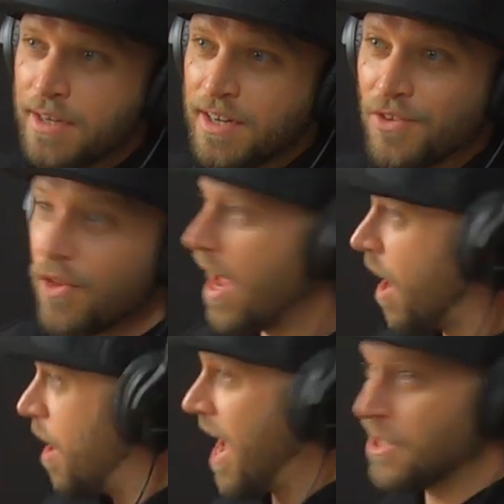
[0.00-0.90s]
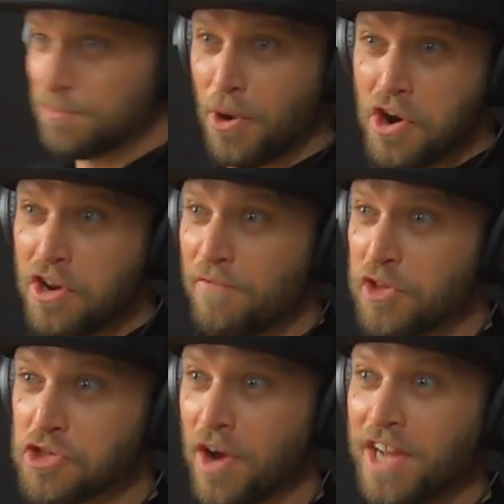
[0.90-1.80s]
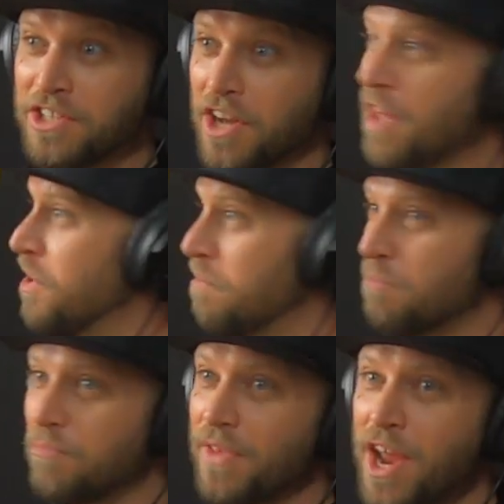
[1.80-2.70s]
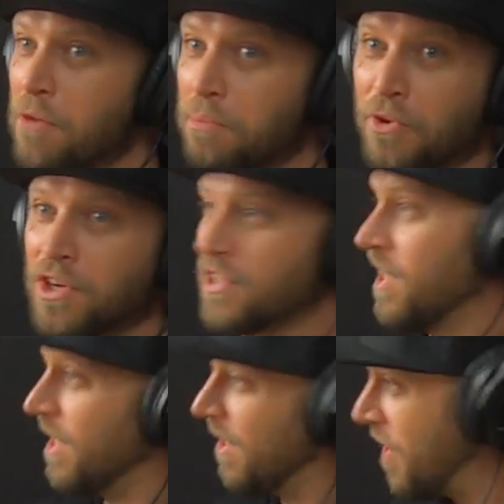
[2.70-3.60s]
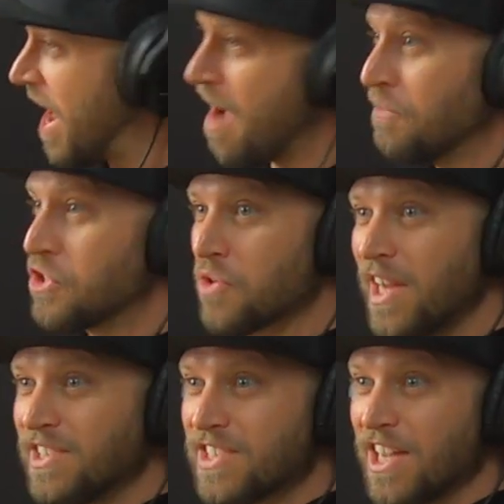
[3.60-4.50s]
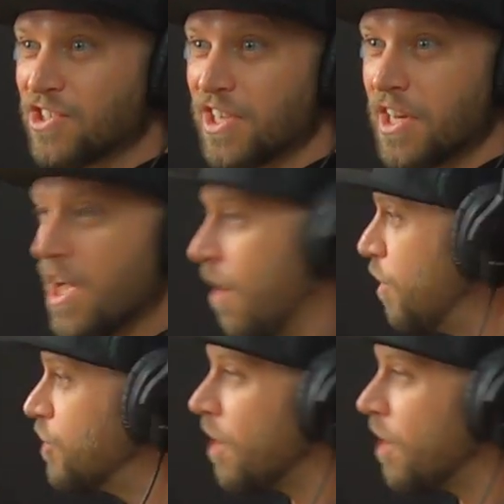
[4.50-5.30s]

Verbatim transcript: Yeah. As part of the train, uh, the airport, they have the train station. Yeah. We yeah.